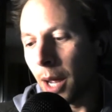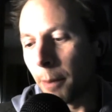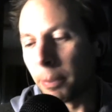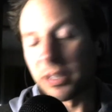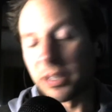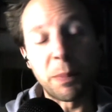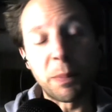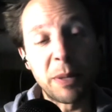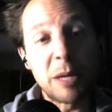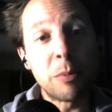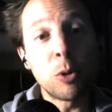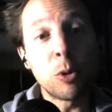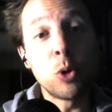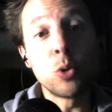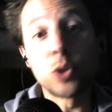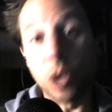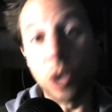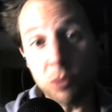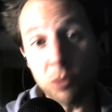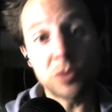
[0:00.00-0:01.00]
But the people who
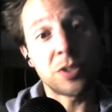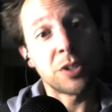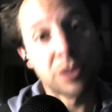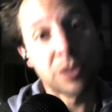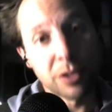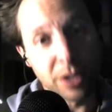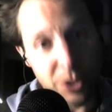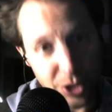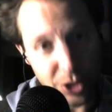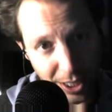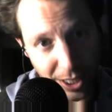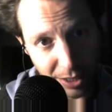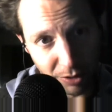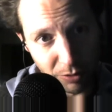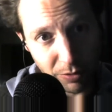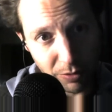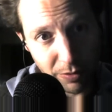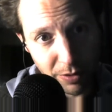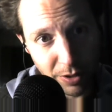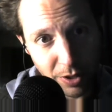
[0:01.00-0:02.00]
don't turn the
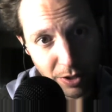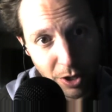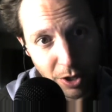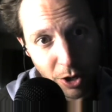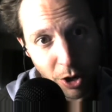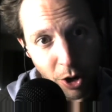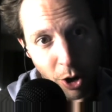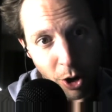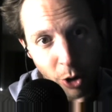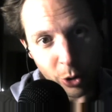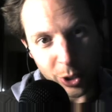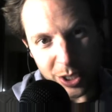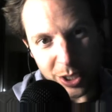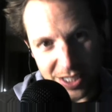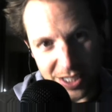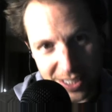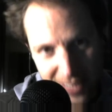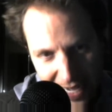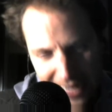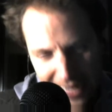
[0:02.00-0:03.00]
channel are
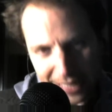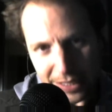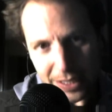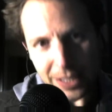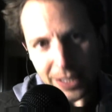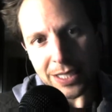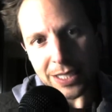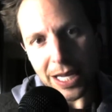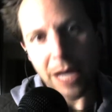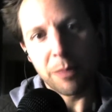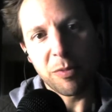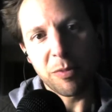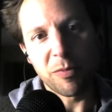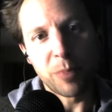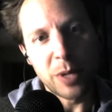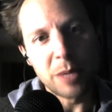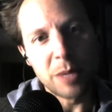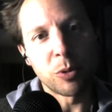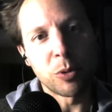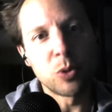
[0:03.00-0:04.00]
exactly the type of
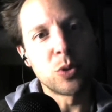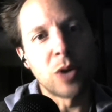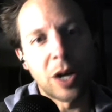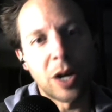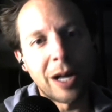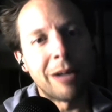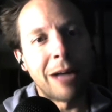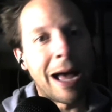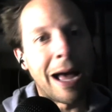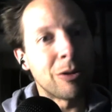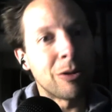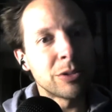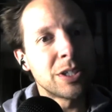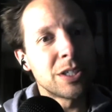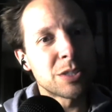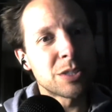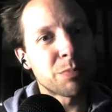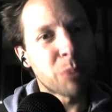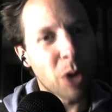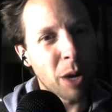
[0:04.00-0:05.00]
people who uh, Aldi
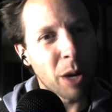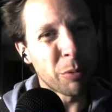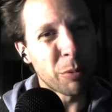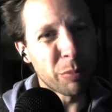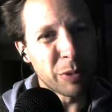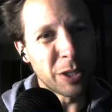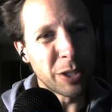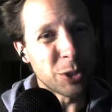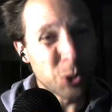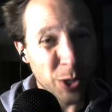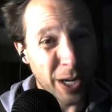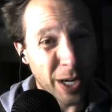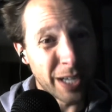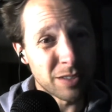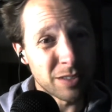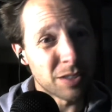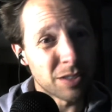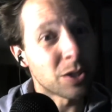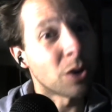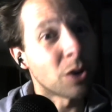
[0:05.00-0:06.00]
is probably
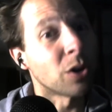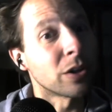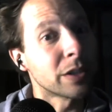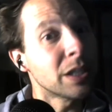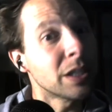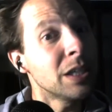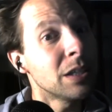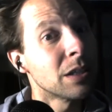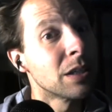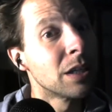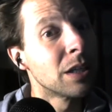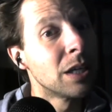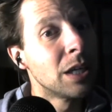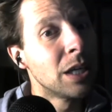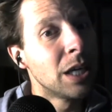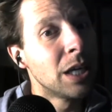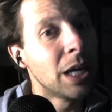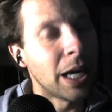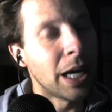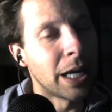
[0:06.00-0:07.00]
trying to target.
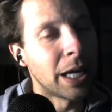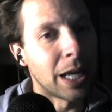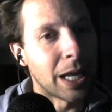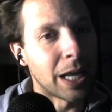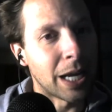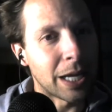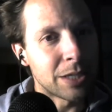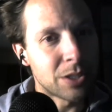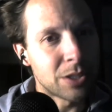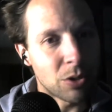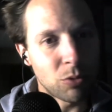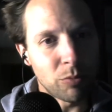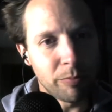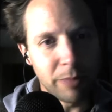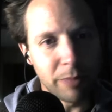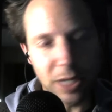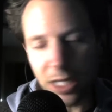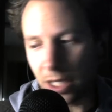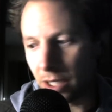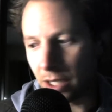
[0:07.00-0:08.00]
And and I don't
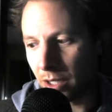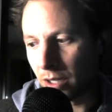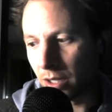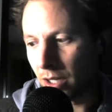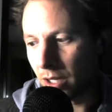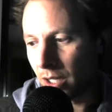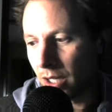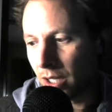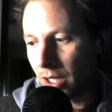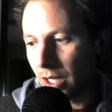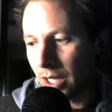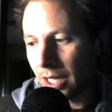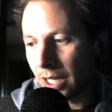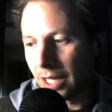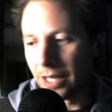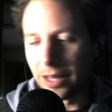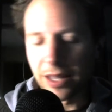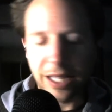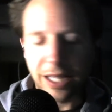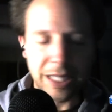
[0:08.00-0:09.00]
mean
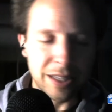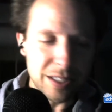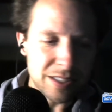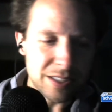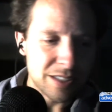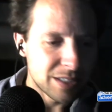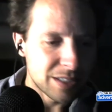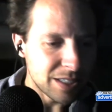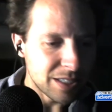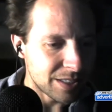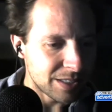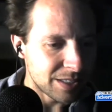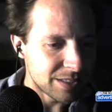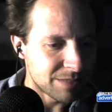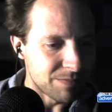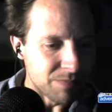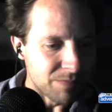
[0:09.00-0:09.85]
it like this is this is